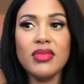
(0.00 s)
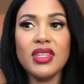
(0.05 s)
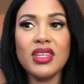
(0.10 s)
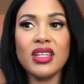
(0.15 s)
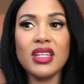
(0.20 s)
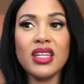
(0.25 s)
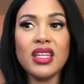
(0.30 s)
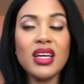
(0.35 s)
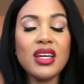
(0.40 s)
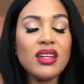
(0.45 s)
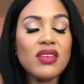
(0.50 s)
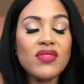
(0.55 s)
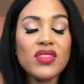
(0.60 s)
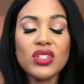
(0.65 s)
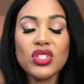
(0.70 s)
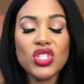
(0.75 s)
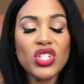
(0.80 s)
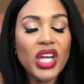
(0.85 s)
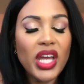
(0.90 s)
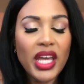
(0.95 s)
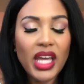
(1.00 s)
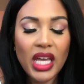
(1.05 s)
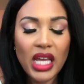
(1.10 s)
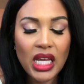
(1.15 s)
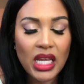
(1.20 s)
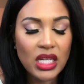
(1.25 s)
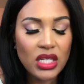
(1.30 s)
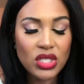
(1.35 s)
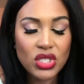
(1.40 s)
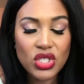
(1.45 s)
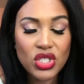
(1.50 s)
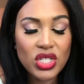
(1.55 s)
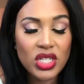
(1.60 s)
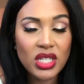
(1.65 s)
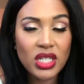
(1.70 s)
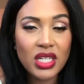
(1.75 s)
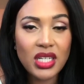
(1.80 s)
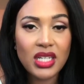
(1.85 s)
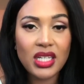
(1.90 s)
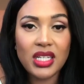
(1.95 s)
none of the change
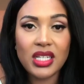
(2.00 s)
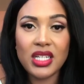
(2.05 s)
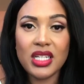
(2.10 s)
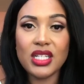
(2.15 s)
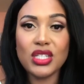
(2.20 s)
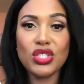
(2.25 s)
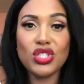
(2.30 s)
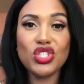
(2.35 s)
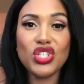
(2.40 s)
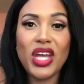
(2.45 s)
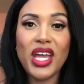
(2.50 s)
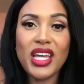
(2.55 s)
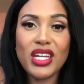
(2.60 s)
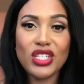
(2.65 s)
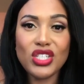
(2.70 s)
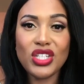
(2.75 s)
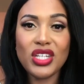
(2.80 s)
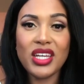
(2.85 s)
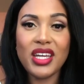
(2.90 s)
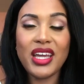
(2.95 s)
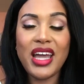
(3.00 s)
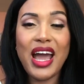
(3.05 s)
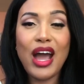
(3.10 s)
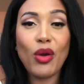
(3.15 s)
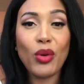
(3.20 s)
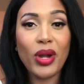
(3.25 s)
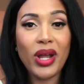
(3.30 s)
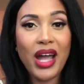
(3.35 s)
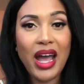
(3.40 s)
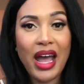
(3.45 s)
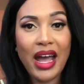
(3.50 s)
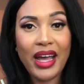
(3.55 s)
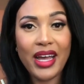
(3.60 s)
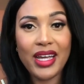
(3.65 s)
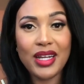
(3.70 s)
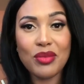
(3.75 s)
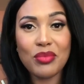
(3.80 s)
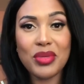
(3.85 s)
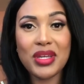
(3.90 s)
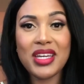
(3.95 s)
is changing our
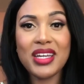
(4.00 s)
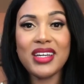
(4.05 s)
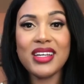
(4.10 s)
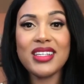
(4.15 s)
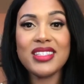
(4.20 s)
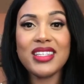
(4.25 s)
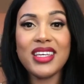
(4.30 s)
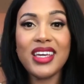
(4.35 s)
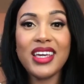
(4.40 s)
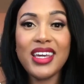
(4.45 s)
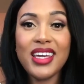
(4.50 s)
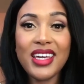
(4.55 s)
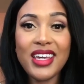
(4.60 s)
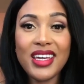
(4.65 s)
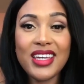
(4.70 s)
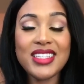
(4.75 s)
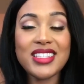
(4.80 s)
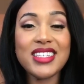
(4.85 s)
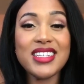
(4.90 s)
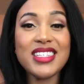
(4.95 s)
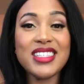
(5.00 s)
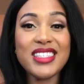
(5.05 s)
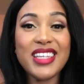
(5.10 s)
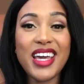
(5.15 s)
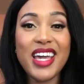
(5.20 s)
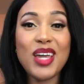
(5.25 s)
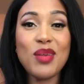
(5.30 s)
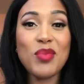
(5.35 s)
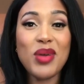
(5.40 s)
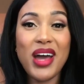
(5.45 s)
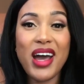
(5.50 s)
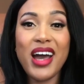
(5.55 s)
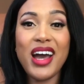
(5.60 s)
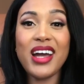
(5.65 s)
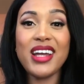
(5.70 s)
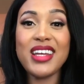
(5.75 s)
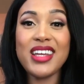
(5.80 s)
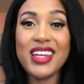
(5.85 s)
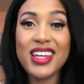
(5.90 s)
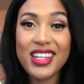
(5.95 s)
God, because He is the same
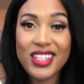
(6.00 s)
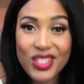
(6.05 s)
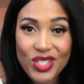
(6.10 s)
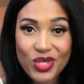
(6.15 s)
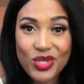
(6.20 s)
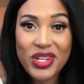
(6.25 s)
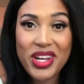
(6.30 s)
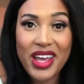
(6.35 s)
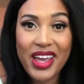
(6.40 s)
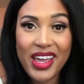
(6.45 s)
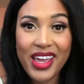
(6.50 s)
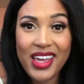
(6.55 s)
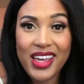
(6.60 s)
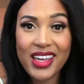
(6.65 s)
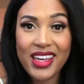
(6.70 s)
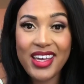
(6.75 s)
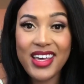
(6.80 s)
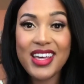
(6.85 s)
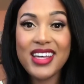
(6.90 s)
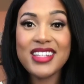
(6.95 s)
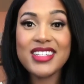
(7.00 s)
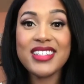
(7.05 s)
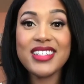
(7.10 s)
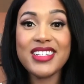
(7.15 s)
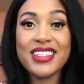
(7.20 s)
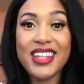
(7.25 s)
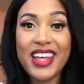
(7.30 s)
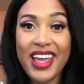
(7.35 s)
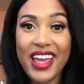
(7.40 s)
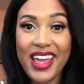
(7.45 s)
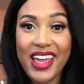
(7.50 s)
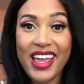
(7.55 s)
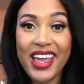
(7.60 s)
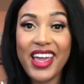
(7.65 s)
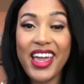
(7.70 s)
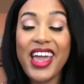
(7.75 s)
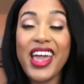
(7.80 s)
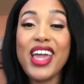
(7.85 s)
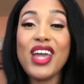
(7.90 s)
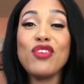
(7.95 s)
God yesterday, today,
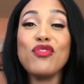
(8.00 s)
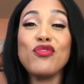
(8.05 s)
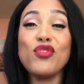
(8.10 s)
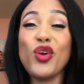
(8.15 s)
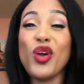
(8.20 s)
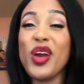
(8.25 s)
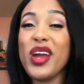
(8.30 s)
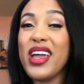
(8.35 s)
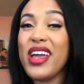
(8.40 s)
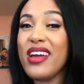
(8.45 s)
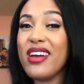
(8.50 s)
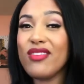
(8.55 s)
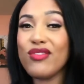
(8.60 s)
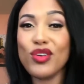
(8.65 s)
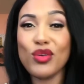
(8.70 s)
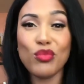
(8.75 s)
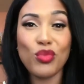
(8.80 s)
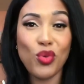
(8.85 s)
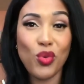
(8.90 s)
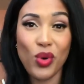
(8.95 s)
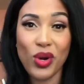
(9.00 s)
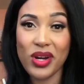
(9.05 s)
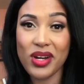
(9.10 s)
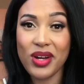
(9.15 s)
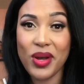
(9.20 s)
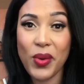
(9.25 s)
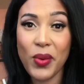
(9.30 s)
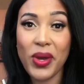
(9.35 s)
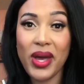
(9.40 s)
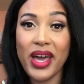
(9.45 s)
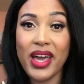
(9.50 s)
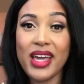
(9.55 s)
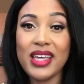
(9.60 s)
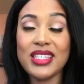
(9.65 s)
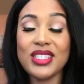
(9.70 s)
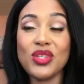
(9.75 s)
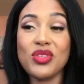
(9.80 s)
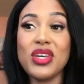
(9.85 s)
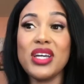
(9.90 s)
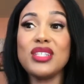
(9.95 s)
and forevermore. Okay,
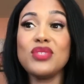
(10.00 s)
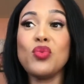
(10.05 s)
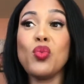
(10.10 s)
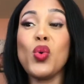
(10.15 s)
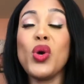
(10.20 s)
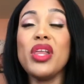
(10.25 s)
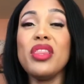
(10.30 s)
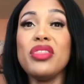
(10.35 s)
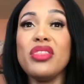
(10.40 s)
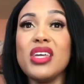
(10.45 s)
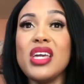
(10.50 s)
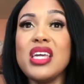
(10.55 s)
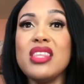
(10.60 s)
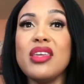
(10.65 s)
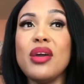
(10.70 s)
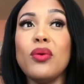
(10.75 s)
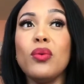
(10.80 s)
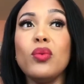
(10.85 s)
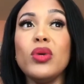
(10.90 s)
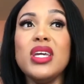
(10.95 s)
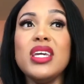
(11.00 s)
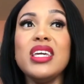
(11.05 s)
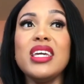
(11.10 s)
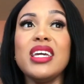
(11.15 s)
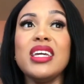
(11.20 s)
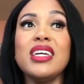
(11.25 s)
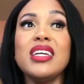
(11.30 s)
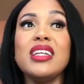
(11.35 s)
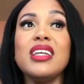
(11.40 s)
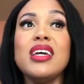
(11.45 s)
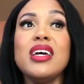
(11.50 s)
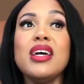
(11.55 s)
so that's one thing that we can